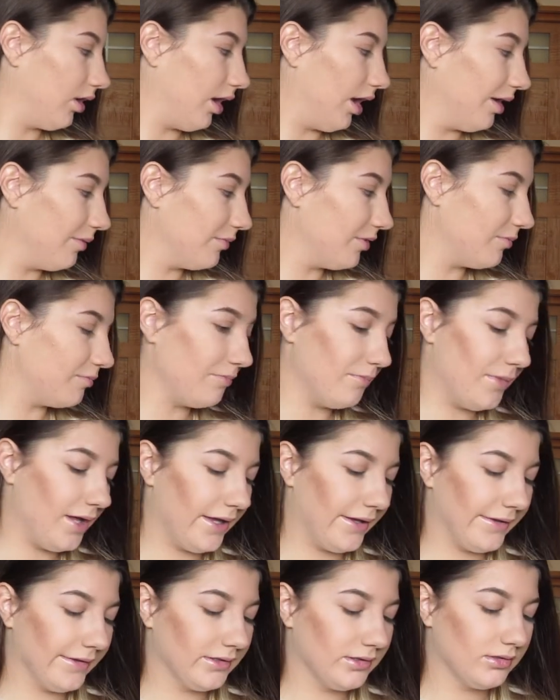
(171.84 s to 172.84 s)
I'm a
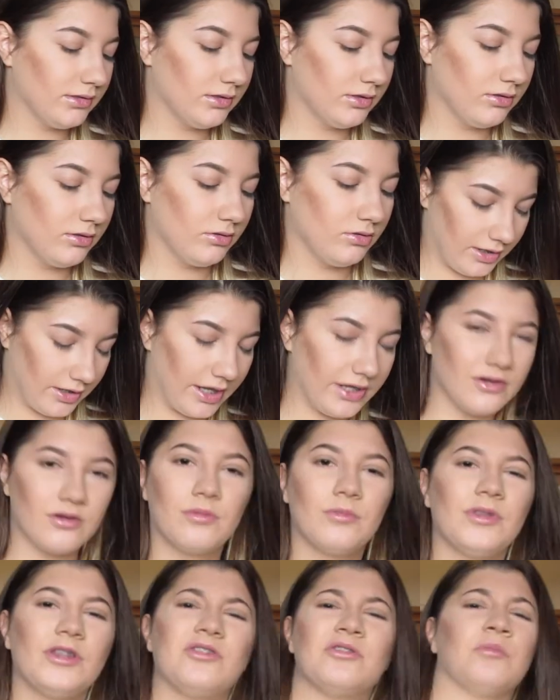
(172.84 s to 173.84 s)
mess. And I
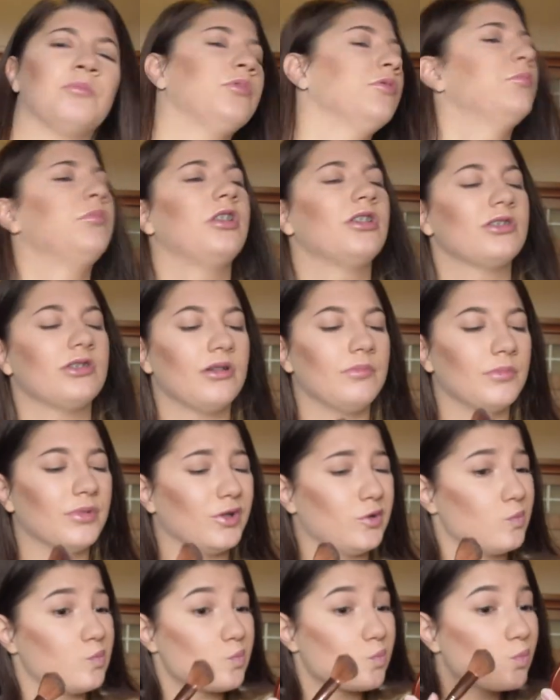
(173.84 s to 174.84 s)
normally don't put blush on,
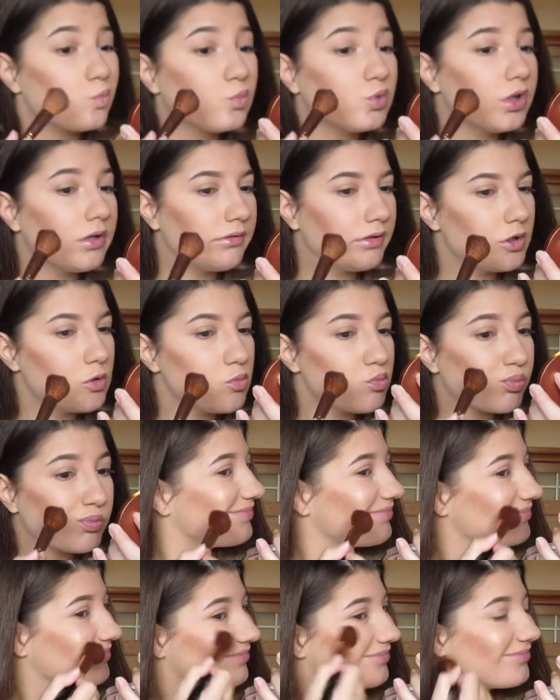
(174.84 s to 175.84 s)
but whatever.
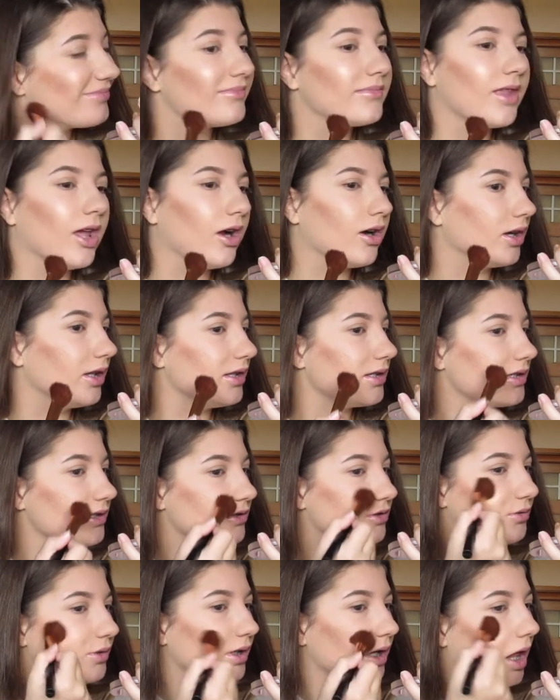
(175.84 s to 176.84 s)
Okay, this
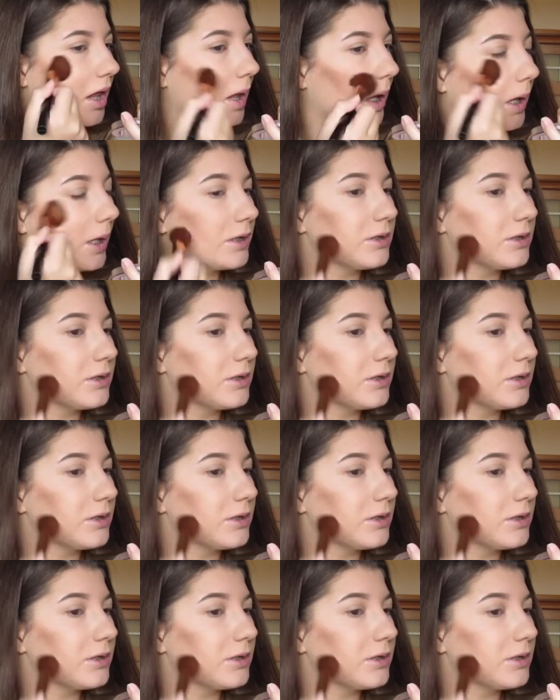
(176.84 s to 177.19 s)
is doing nothing.